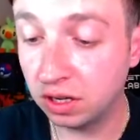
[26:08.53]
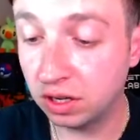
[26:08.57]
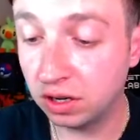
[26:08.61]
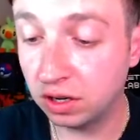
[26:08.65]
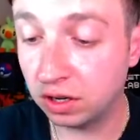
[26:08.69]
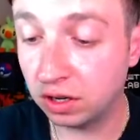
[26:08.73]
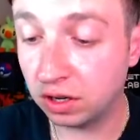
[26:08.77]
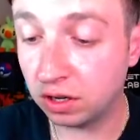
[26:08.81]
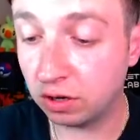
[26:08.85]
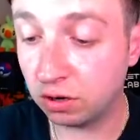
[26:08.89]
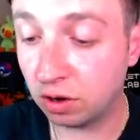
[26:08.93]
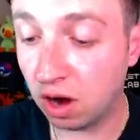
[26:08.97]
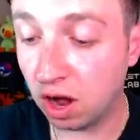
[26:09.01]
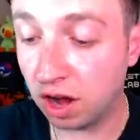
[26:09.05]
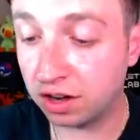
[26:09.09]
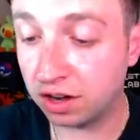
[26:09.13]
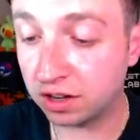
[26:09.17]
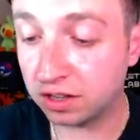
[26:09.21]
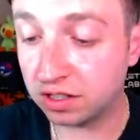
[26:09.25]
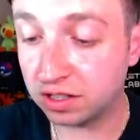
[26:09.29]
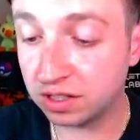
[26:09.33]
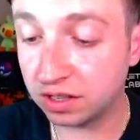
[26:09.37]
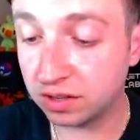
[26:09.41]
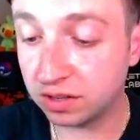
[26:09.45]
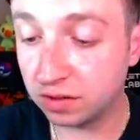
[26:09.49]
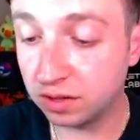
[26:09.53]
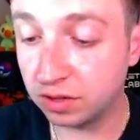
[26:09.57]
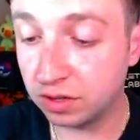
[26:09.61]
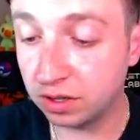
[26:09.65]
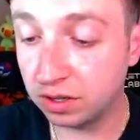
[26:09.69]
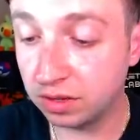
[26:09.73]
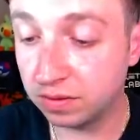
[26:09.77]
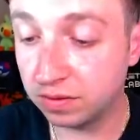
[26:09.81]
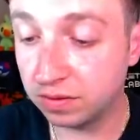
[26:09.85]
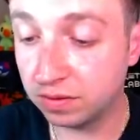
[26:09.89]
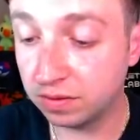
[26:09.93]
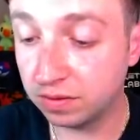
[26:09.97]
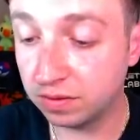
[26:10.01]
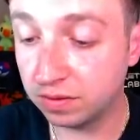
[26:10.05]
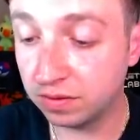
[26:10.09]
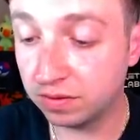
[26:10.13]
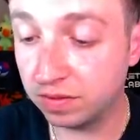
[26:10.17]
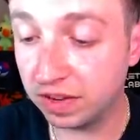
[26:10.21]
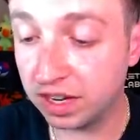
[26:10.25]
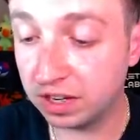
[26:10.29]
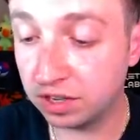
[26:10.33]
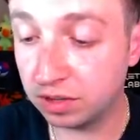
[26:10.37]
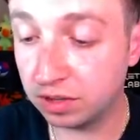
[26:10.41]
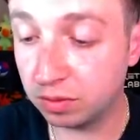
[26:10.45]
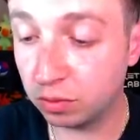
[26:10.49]
Necrotic Sliver.
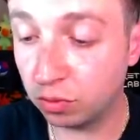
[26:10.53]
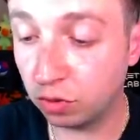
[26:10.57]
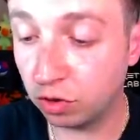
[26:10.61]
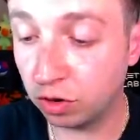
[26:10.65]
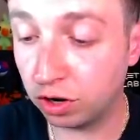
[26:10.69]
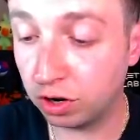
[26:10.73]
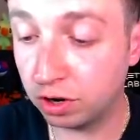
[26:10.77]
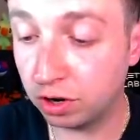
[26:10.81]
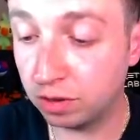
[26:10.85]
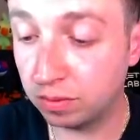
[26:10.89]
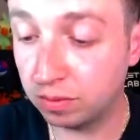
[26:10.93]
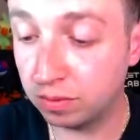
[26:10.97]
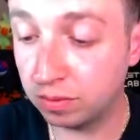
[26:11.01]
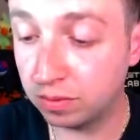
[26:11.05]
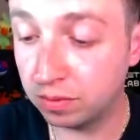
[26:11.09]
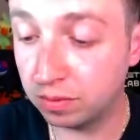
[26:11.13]
Phantom Worm.